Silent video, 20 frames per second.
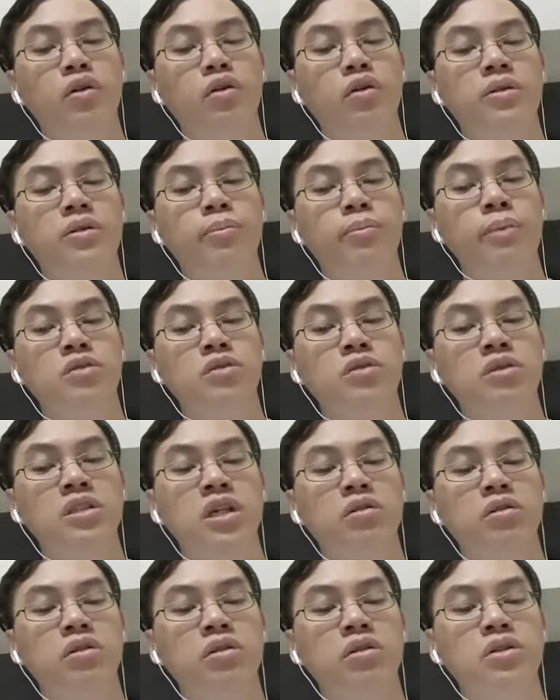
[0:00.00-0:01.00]
the best
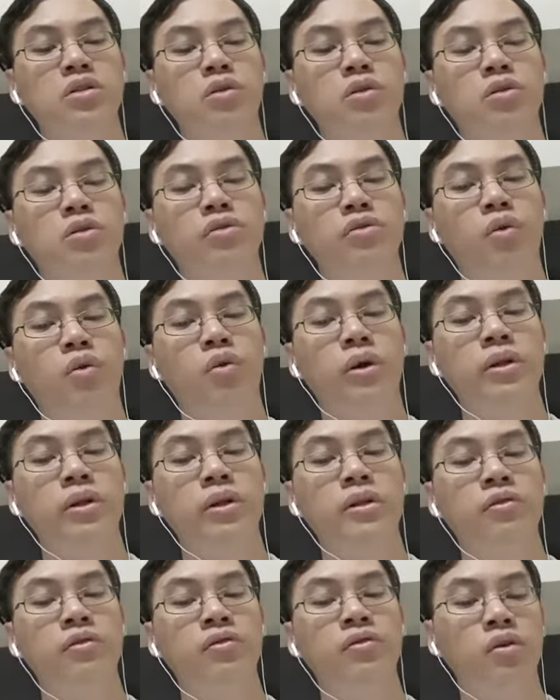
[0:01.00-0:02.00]
result, it's only for
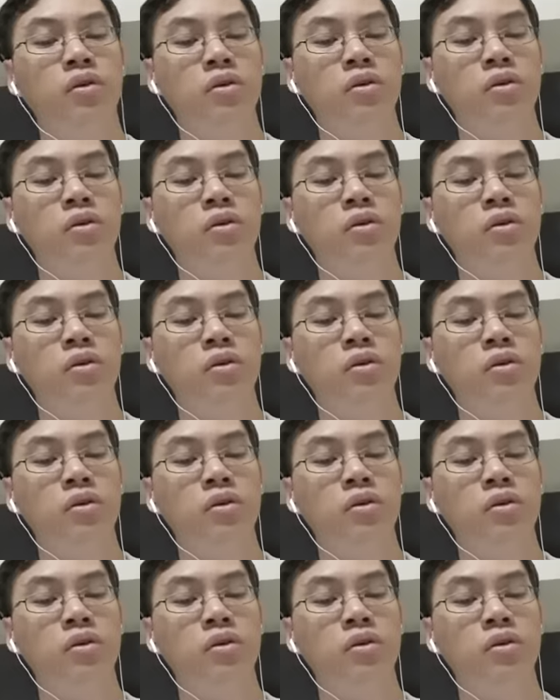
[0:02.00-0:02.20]
1d4 days.